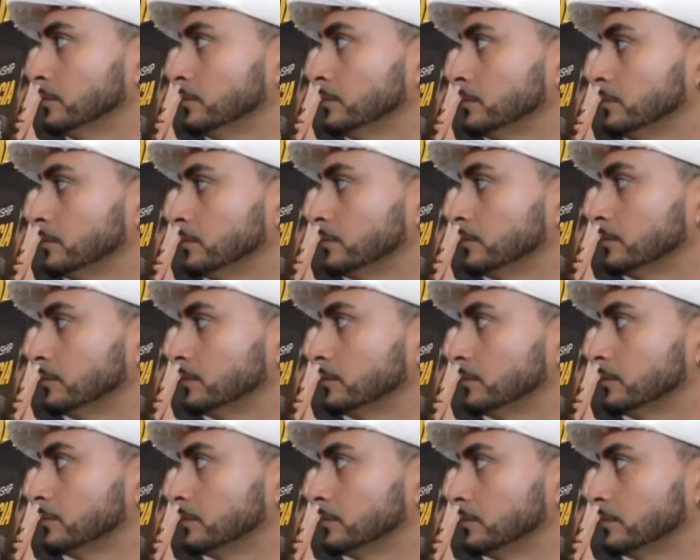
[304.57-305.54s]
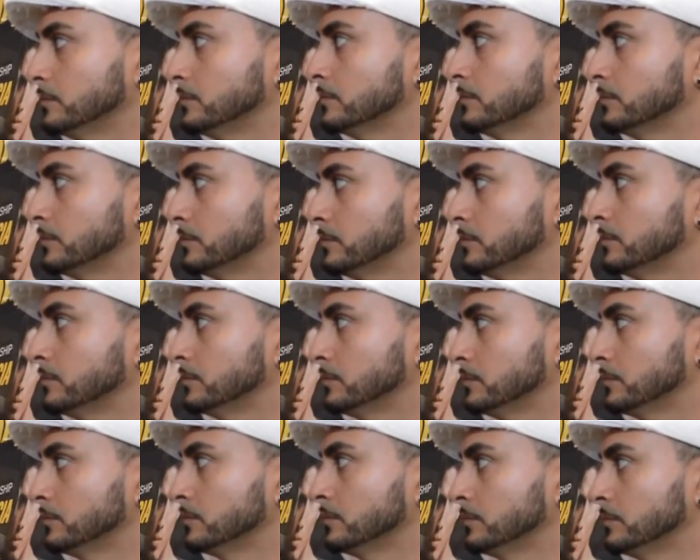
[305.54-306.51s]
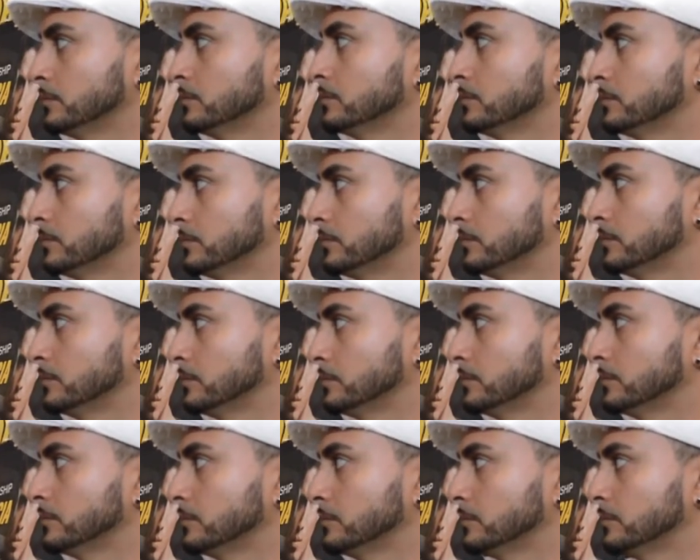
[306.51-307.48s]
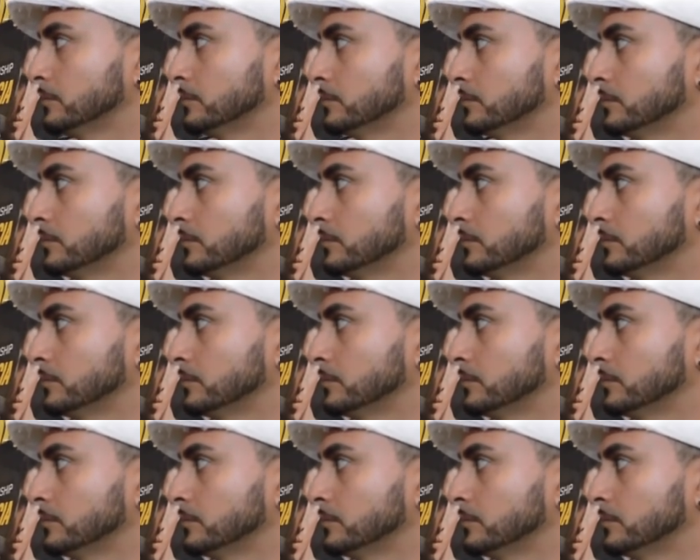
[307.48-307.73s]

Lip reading: This person isn't speaking.